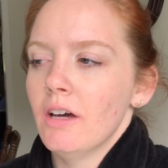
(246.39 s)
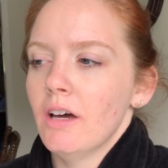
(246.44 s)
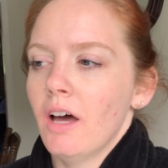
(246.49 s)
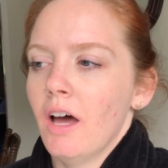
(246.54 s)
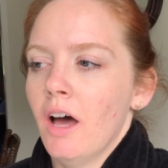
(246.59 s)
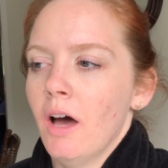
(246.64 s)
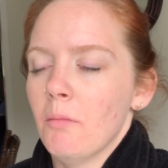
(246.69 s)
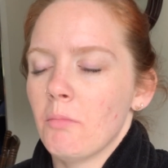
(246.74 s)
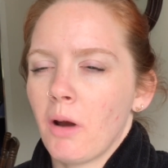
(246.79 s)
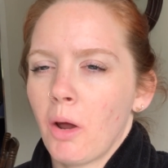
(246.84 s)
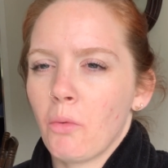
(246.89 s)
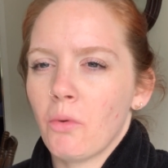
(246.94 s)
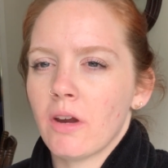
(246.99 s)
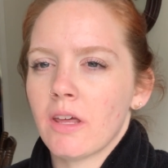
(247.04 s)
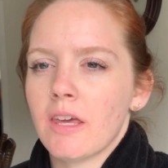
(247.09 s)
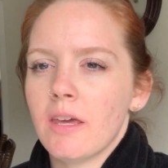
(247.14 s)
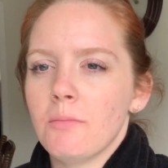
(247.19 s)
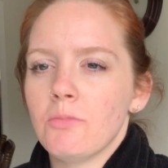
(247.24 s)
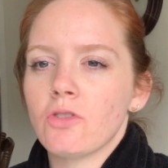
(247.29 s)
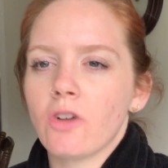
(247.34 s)
But I want
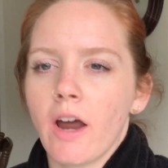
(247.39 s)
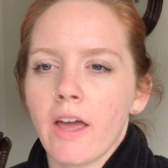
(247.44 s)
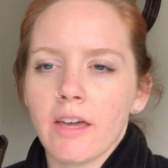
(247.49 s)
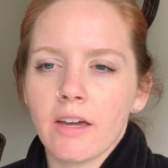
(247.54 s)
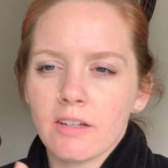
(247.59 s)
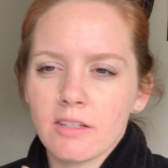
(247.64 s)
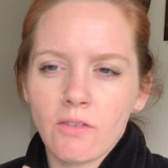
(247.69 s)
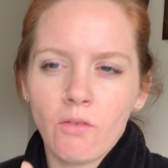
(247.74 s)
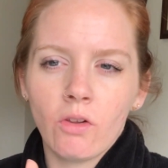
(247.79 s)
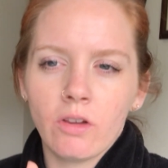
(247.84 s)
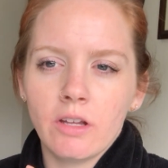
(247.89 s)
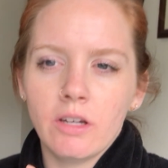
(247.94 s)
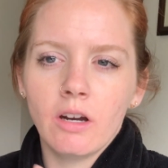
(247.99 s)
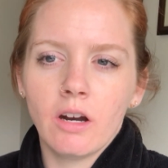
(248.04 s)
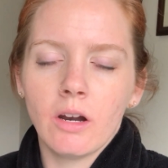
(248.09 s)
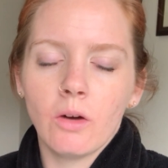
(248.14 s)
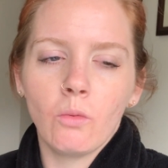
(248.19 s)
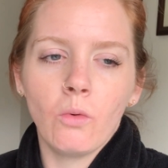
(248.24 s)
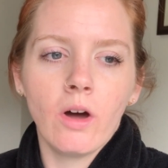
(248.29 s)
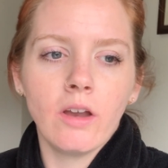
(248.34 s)
to keep trying because I've only
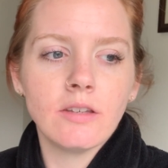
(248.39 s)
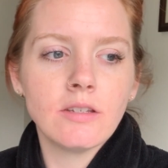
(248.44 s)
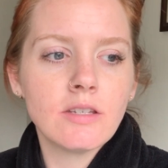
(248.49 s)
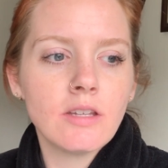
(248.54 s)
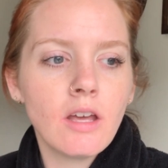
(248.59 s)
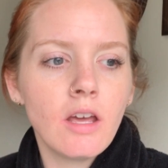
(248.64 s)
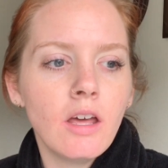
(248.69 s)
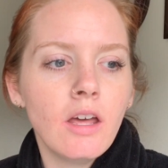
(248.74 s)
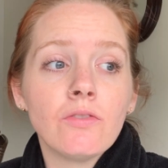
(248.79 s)
done it once.